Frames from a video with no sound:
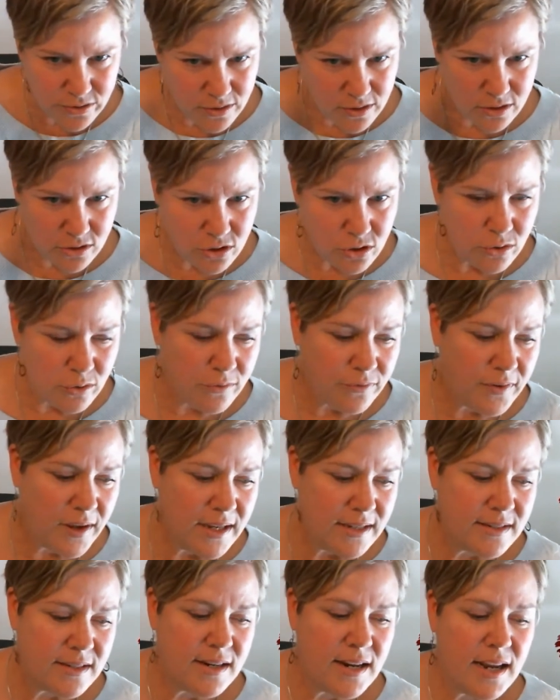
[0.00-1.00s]
the
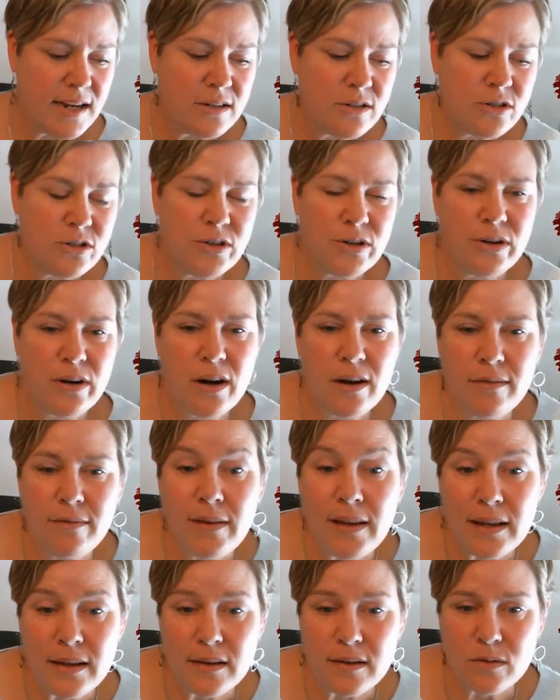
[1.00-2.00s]
two-faced nature of
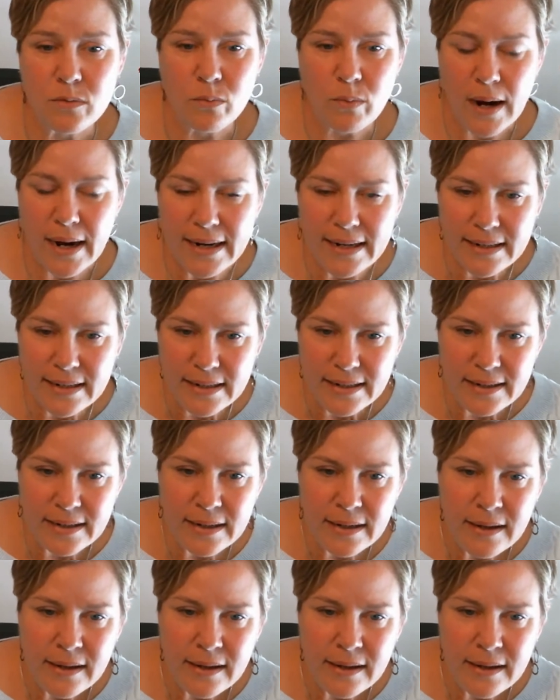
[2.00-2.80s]
his writing,